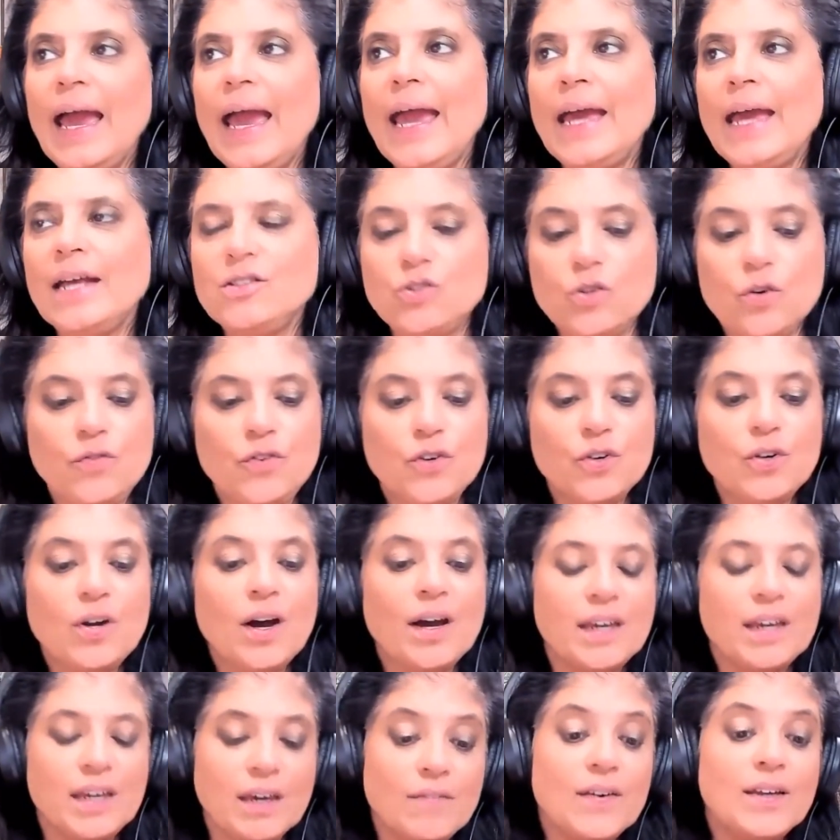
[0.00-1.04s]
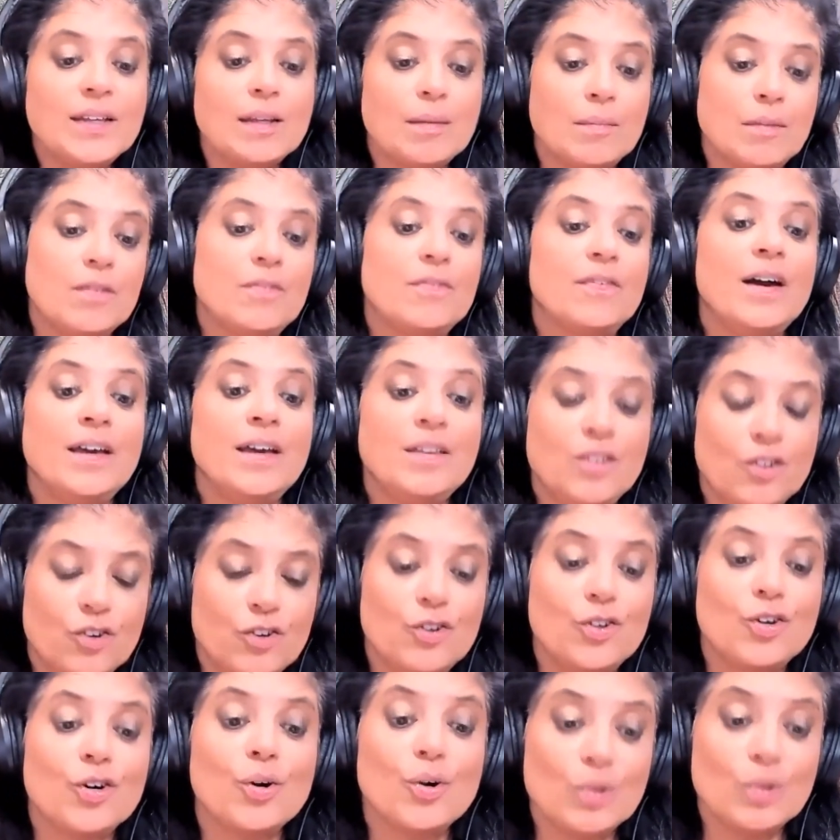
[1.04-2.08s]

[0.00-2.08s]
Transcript: And so if you're not giving them the fight, they're going to go